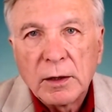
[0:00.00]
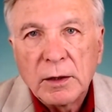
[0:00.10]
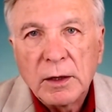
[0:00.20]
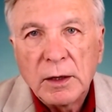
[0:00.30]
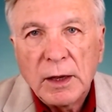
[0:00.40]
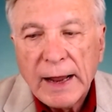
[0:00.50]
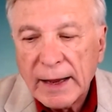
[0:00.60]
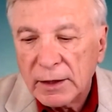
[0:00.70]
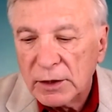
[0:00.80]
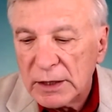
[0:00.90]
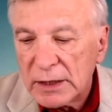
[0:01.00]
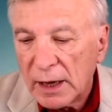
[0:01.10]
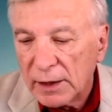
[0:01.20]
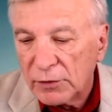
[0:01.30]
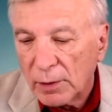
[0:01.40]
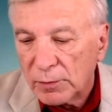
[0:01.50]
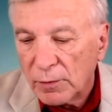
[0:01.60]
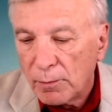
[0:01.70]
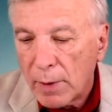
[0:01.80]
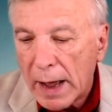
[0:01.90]
the anti-concept
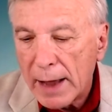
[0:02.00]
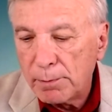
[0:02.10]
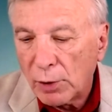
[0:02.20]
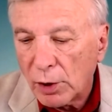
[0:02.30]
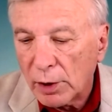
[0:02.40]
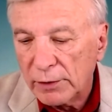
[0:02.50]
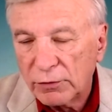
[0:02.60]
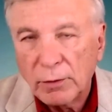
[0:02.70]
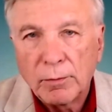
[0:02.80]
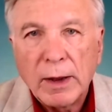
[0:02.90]
of bipartisan.